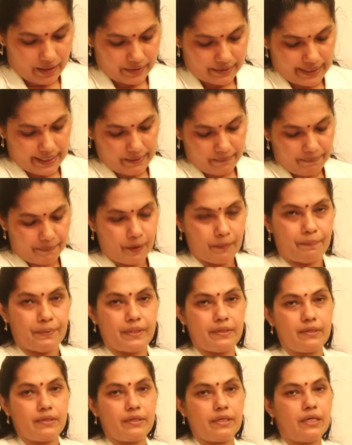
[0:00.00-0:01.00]
Then
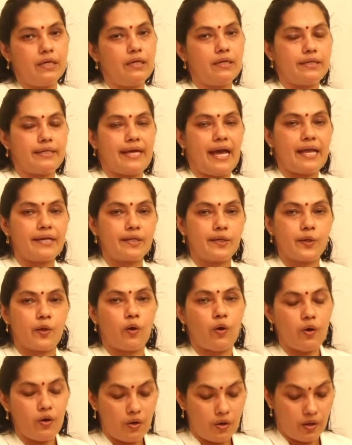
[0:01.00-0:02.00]
people can
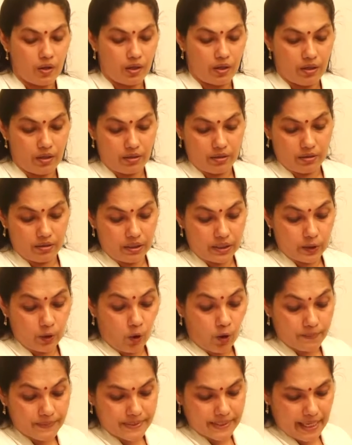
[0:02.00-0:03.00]
grow
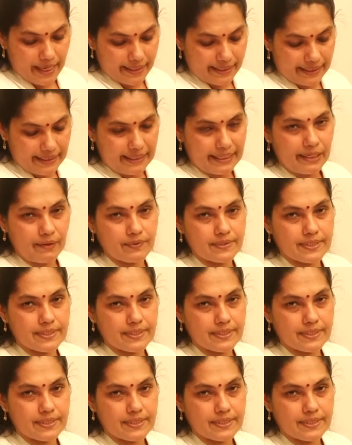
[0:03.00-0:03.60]
crops and live